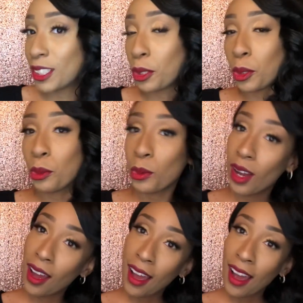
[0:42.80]
to
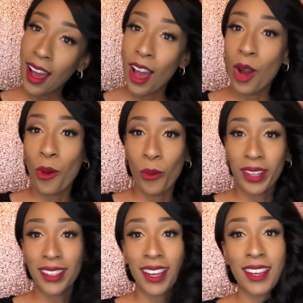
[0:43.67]
you
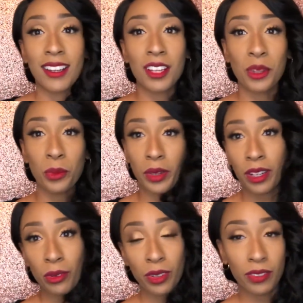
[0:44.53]
with another
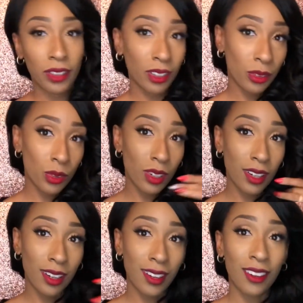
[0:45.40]
wig review,
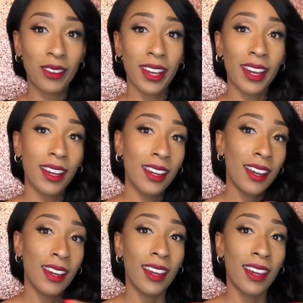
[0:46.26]
okay?